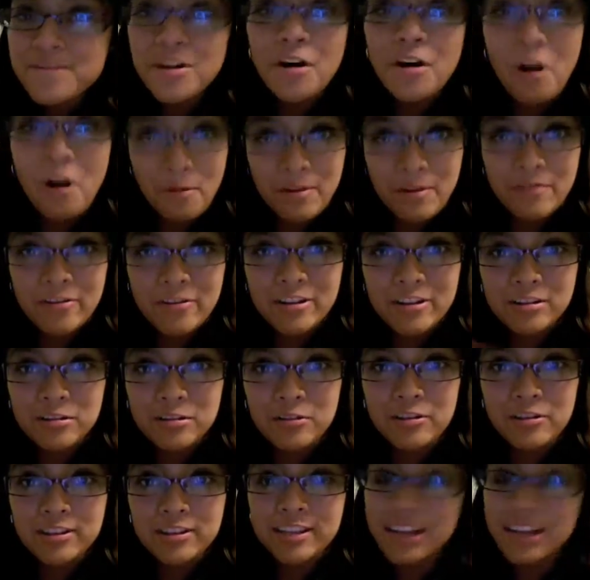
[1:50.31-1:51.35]
all my friends
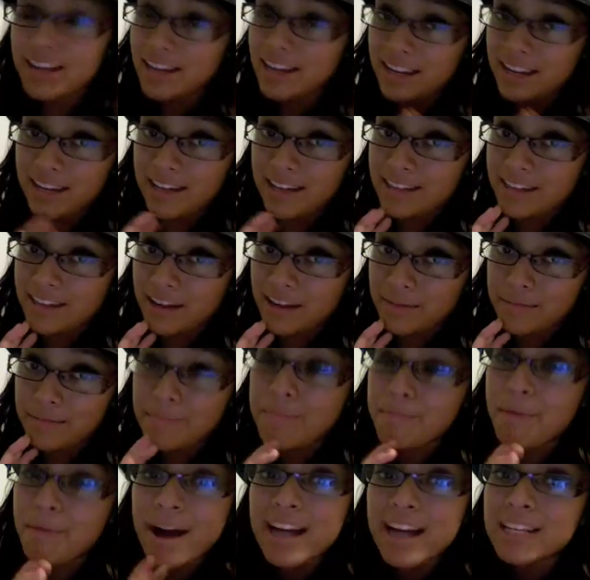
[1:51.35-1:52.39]
know this that he is a
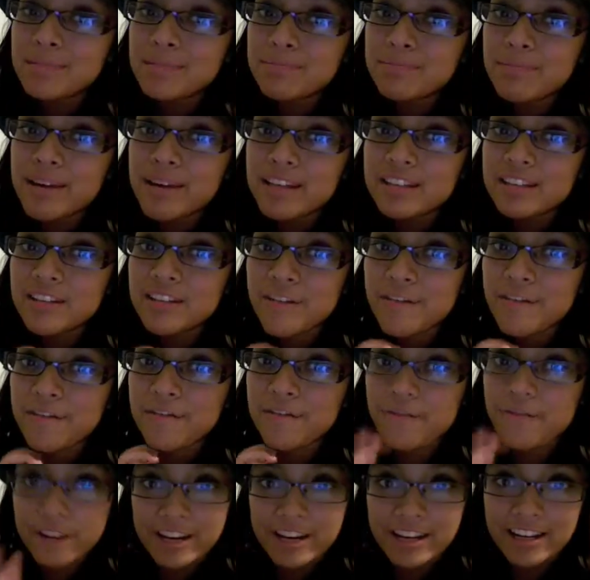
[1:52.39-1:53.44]
MySpace
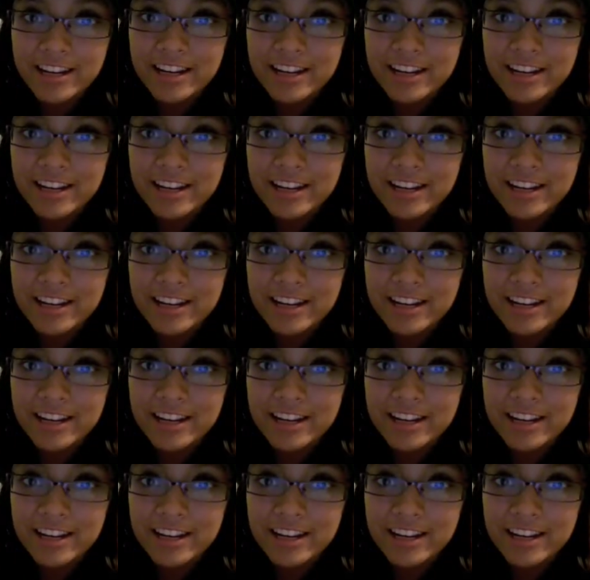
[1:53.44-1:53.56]
freak.